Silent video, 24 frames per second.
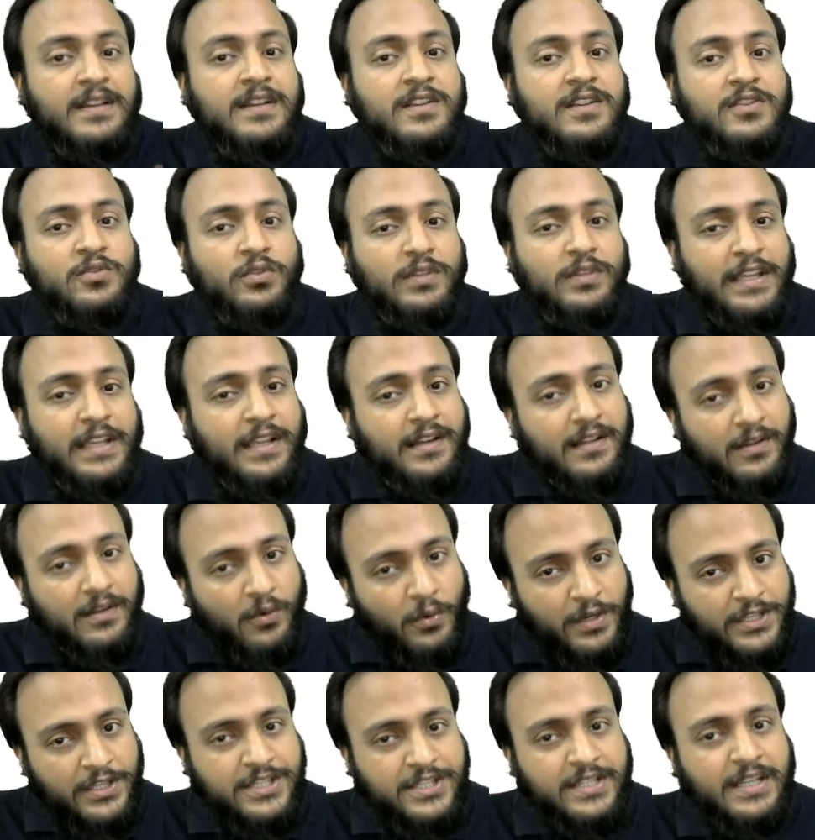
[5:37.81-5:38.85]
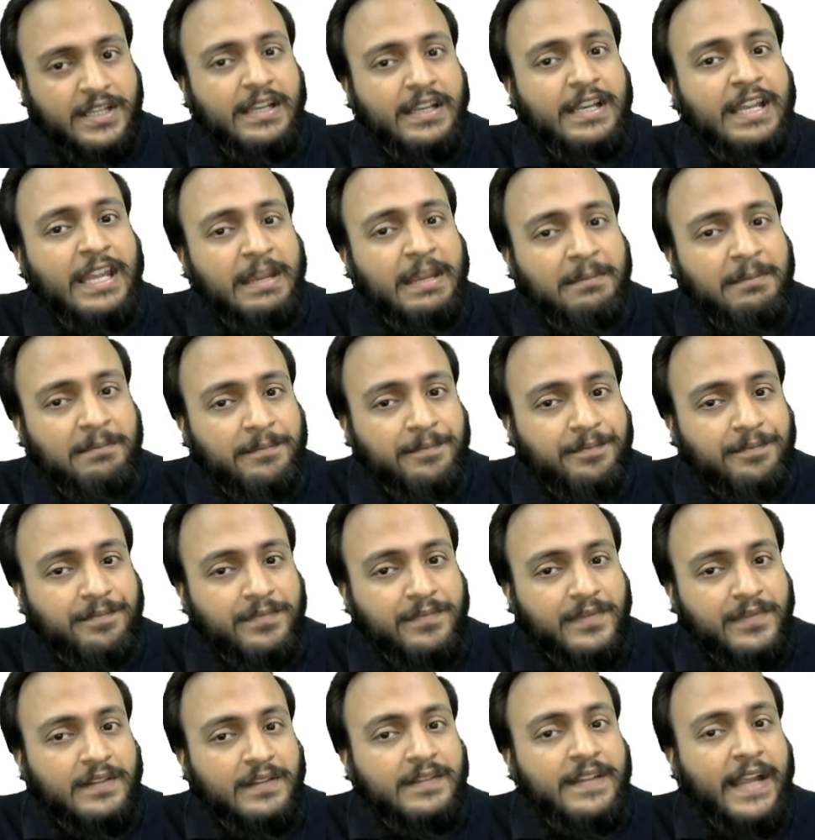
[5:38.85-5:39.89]
So their original name,
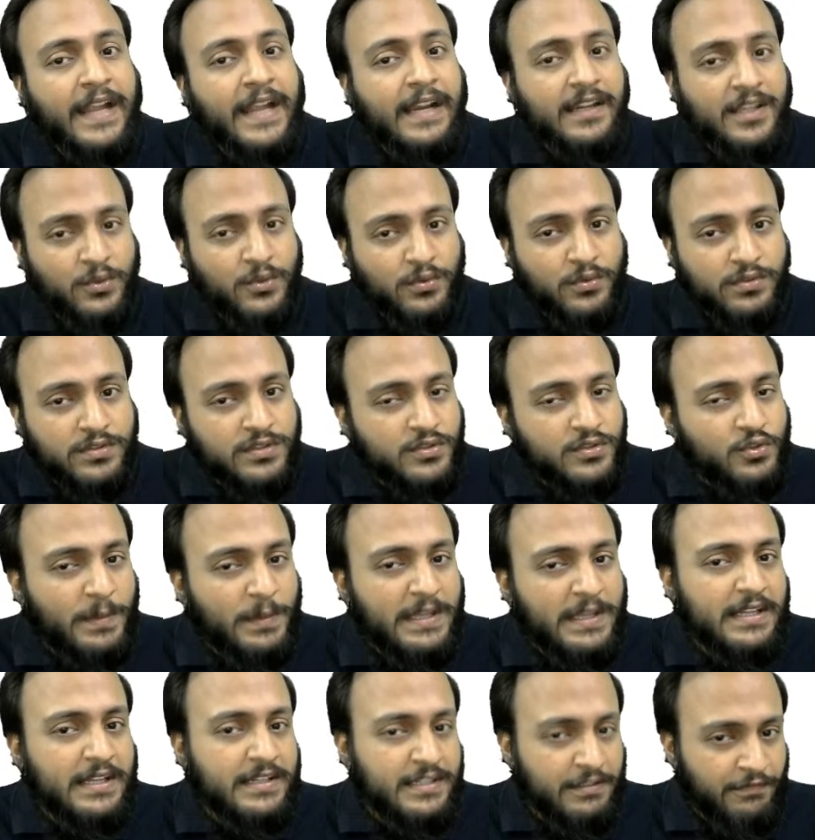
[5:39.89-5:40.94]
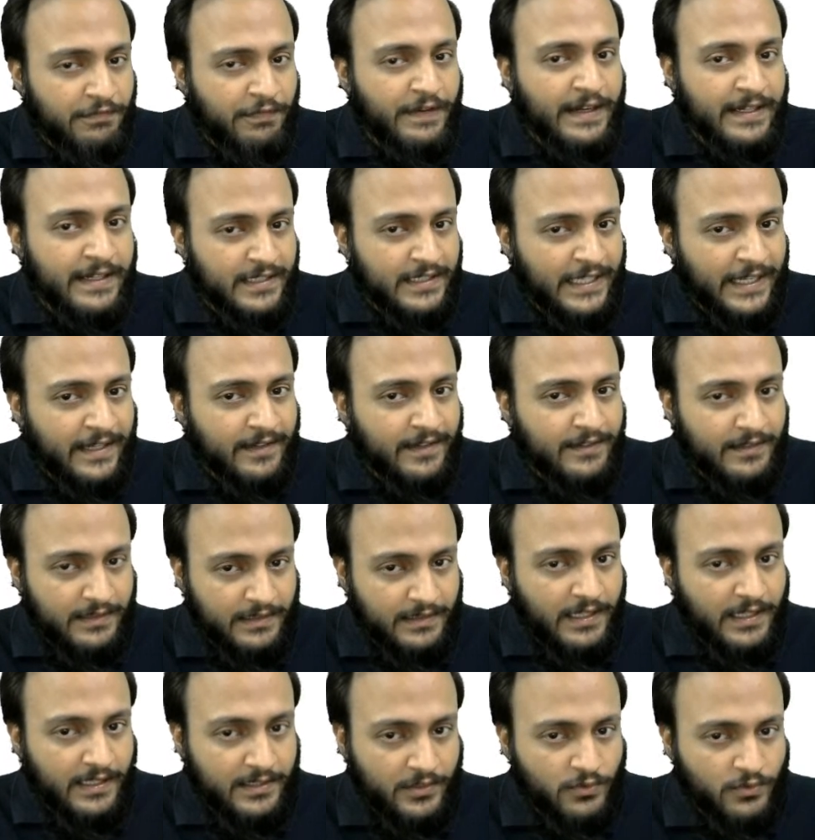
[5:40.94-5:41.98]
that used to be the different thing,
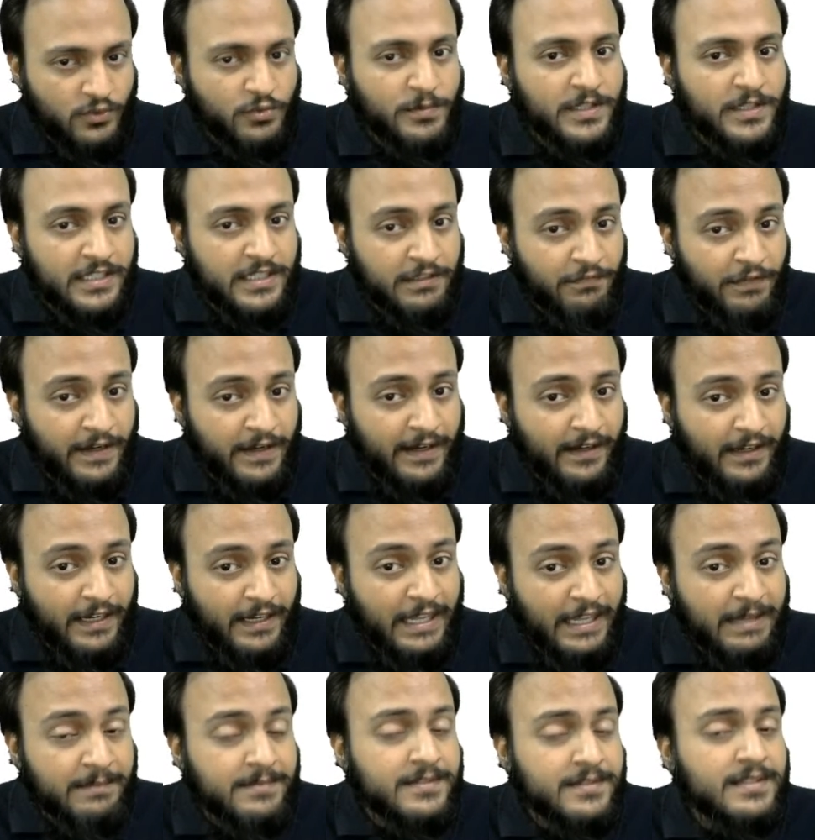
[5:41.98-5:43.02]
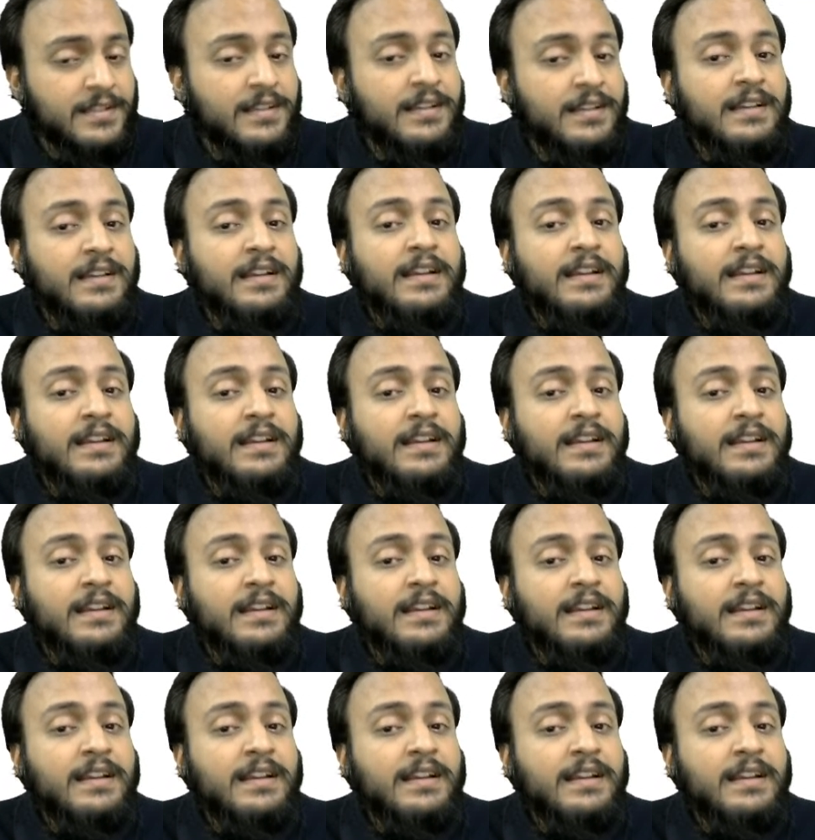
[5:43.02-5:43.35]
that used to be the different names,